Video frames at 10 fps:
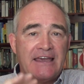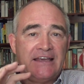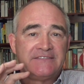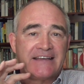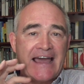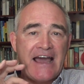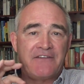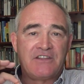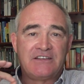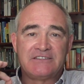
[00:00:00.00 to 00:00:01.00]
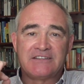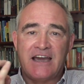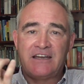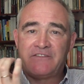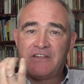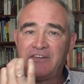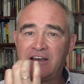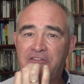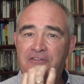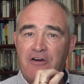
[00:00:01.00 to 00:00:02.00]
is to have the design of the
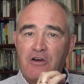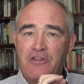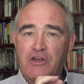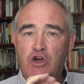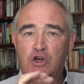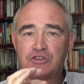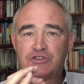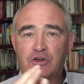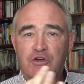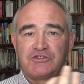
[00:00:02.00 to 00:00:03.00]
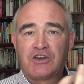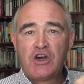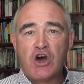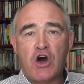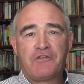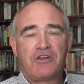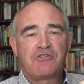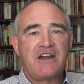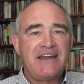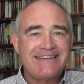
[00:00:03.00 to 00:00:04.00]
villa follow the contours of the
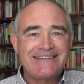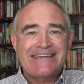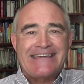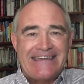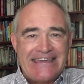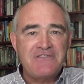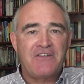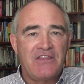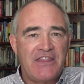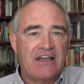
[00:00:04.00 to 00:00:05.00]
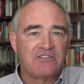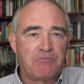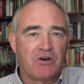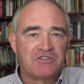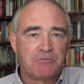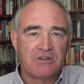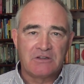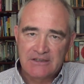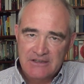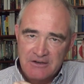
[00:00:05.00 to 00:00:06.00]
gradient, if that's possible.
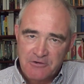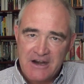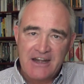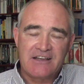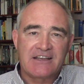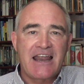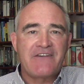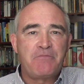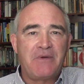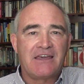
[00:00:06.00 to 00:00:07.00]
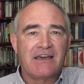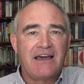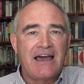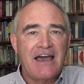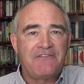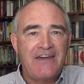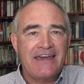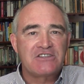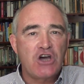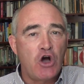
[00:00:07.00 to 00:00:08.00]
Gradient can have a big
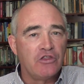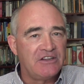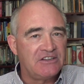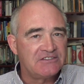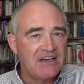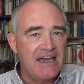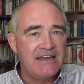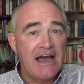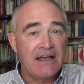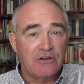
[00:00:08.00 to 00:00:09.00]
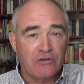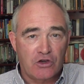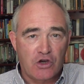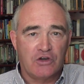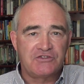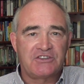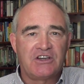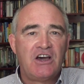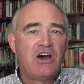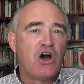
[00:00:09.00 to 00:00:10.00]
effect on the design and on the cost
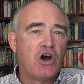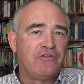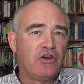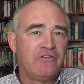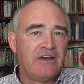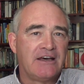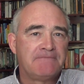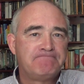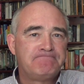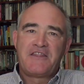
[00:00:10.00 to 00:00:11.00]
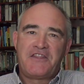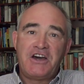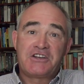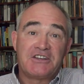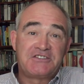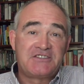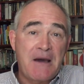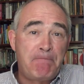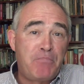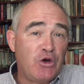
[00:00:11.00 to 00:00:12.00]
of your villa. Third
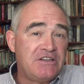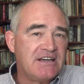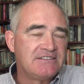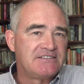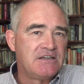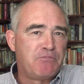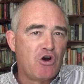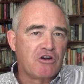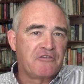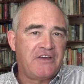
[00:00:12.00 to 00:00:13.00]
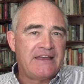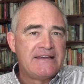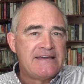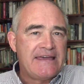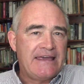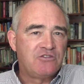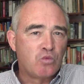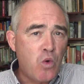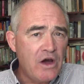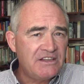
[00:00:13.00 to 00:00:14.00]
sub-point under topography is
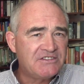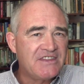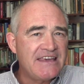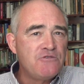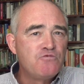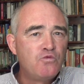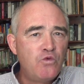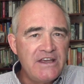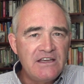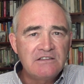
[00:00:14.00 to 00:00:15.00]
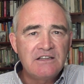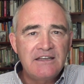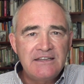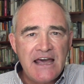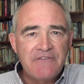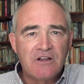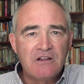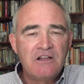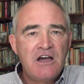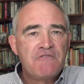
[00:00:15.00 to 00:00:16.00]
what is the real
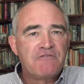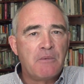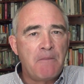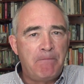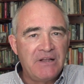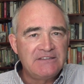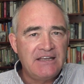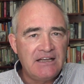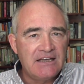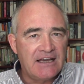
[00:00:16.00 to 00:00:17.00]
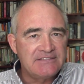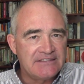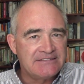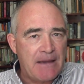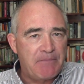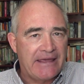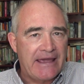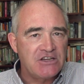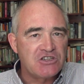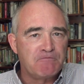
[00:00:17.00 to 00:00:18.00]
level from a building license
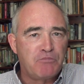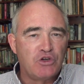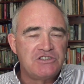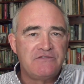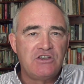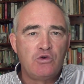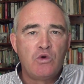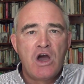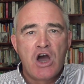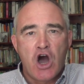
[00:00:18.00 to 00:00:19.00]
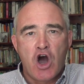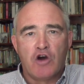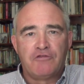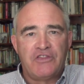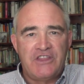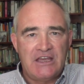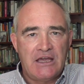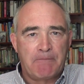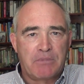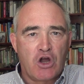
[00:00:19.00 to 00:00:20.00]
application point of view of
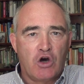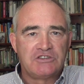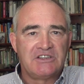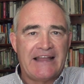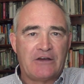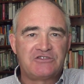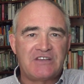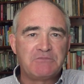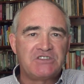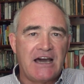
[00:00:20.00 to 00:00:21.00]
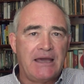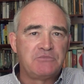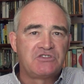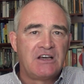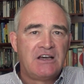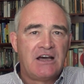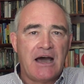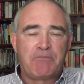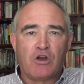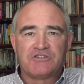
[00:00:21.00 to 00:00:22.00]
the plot. Now, sometimes
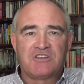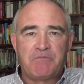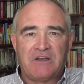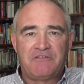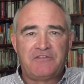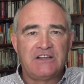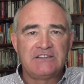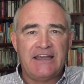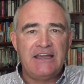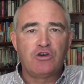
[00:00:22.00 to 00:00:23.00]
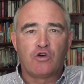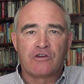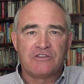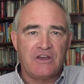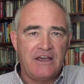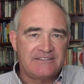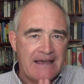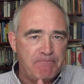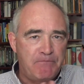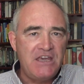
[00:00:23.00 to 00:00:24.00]
plots have been filled in, or it's
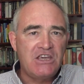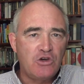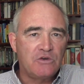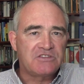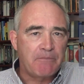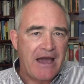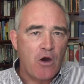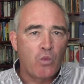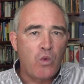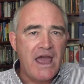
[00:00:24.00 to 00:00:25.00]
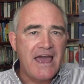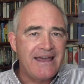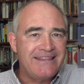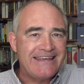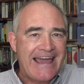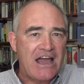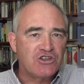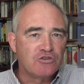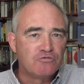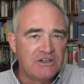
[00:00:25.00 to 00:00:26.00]
ambiguous about where the
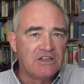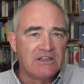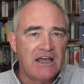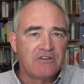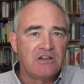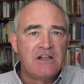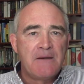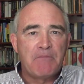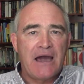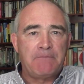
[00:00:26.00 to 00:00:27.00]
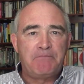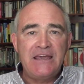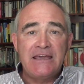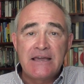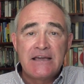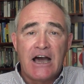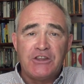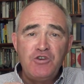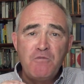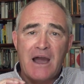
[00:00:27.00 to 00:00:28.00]
actual real level might be,
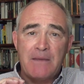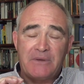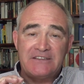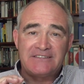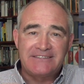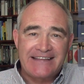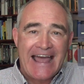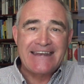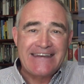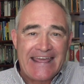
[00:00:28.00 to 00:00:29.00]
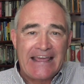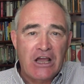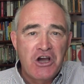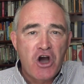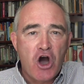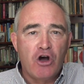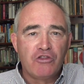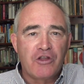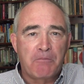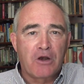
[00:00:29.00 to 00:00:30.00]
and you might be standing
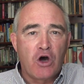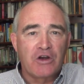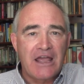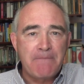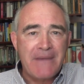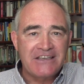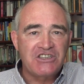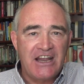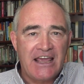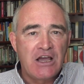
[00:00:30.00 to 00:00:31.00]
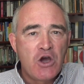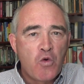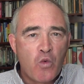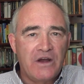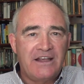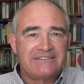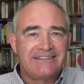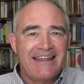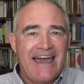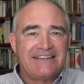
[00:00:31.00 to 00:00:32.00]
on the plot imagining what
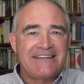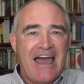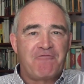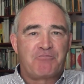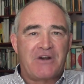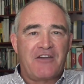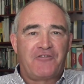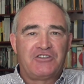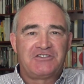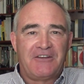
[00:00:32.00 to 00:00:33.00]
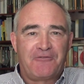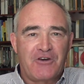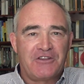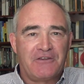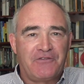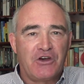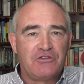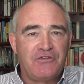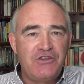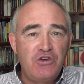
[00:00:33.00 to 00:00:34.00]
it's like to have breakfast in front of
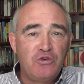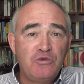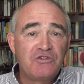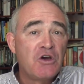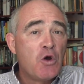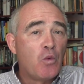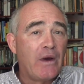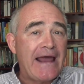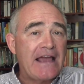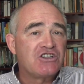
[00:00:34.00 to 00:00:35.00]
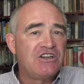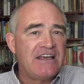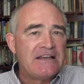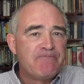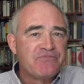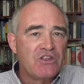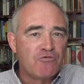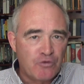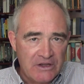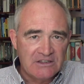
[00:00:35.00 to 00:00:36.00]
those views, when actually the
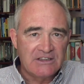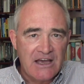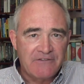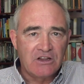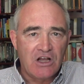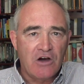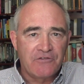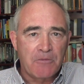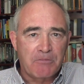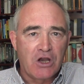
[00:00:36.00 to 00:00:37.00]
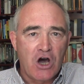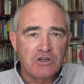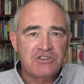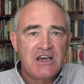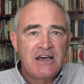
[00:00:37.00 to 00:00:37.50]
real level of the plot